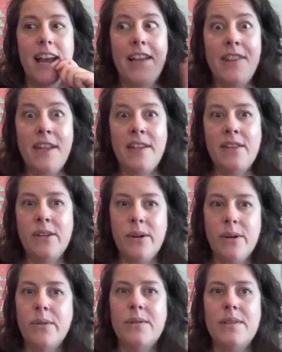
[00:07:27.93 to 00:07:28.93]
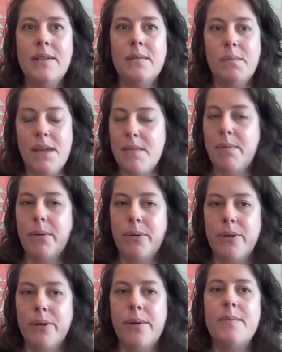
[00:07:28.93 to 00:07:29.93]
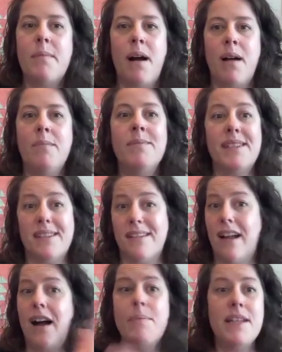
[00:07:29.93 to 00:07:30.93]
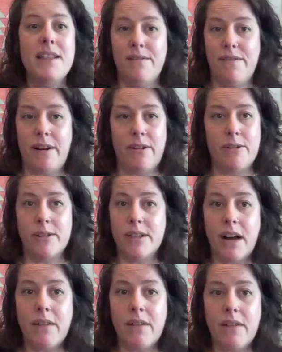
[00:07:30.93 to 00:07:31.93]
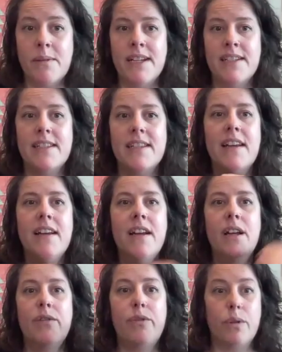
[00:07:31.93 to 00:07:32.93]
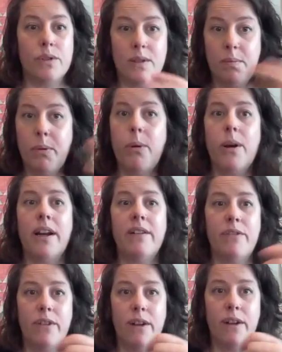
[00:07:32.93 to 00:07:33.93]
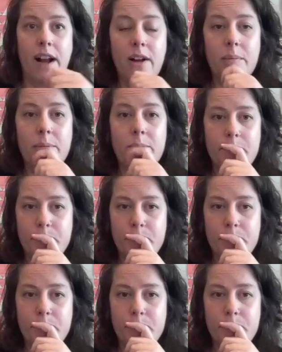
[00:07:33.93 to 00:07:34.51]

And then those people, those moms lobbied the federal government for support and for help,